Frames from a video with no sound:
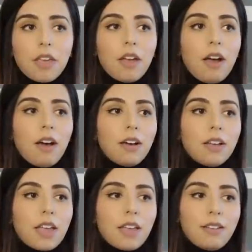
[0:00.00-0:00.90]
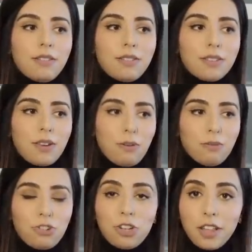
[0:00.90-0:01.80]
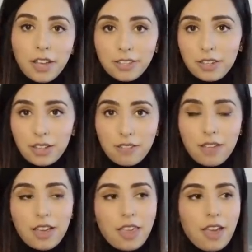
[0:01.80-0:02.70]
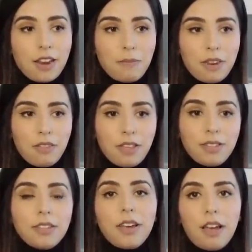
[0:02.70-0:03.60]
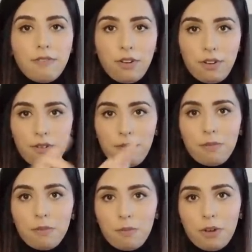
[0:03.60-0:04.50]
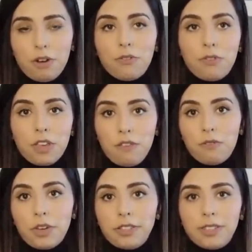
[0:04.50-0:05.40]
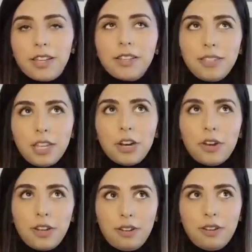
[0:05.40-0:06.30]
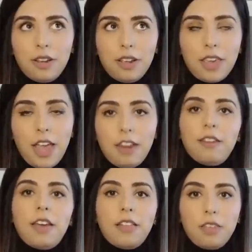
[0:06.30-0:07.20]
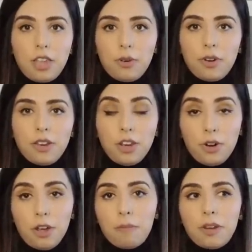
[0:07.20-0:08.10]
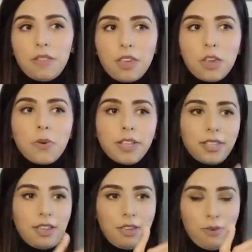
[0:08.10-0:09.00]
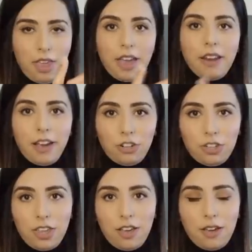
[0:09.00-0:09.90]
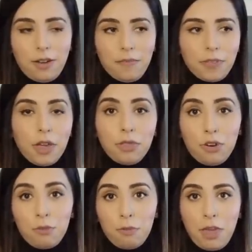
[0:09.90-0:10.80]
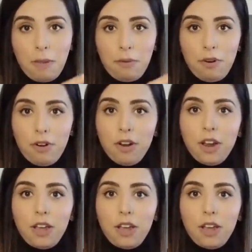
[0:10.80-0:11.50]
And you know, Chanel hasn't done that yet. I mean, they still have their wonderful invoices, at least here in Canada and in Europe, but in the US you get actually a thermal paper